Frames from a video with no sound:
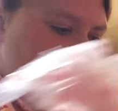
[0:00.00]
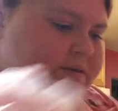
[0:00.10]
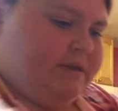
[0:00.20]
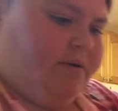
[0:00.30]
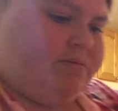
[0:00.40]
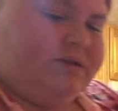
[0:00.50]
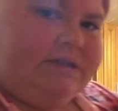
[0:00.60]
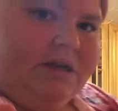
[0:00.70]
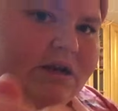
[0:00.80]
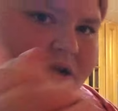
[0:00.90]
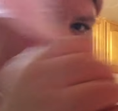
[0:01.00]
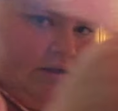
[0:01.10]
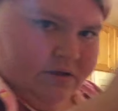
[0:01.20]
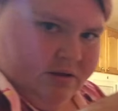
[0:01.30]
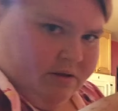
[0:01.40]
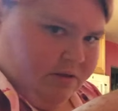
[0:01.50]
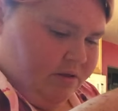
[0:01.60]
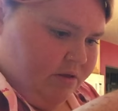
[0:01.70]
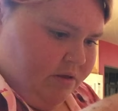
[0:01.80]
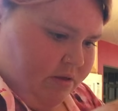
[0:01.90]
So I'm just gonna
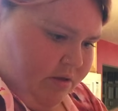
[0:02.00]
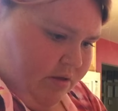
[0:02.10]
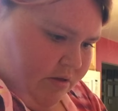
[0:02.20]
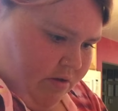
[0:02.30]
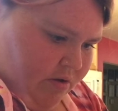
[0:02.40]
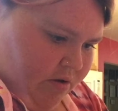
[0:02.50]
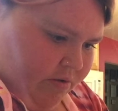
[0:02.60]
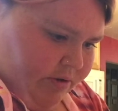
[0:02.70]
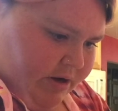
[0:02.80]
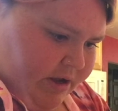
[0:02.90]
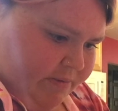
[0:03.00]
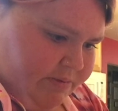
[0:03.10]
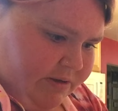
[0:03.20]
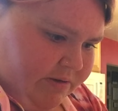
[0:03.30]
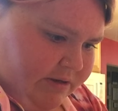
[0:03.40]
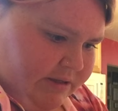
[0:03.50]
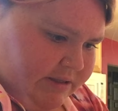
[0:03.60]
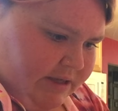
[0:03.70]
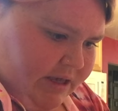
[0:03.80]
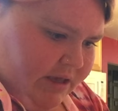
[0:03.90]
hold it up so you can
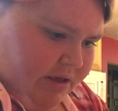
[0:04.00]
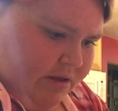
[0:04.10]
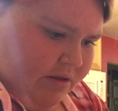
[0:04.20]
see.